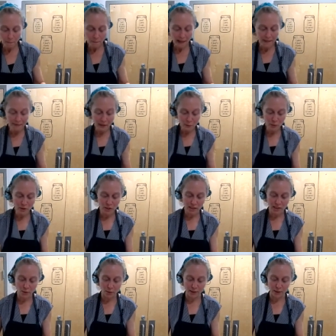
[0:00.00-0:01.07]
then we're
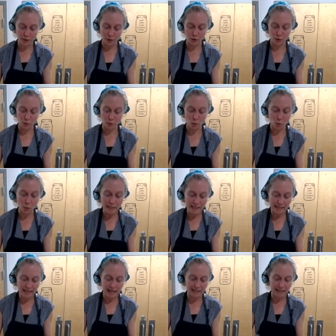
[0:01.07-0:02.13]
just going to
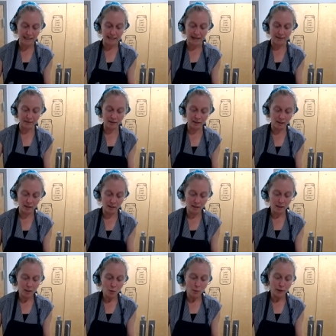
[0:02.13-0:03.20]
whisk that together.
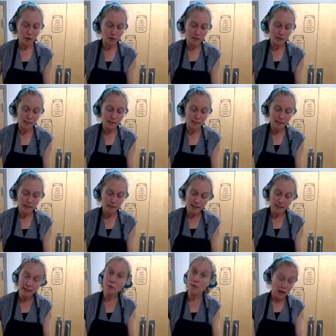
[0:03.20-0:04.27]
When you're dealing with
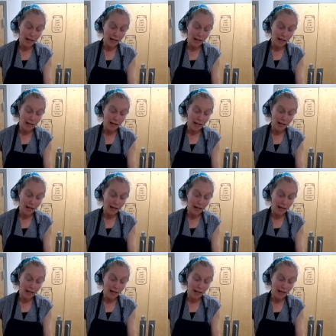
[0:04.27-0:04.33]
dry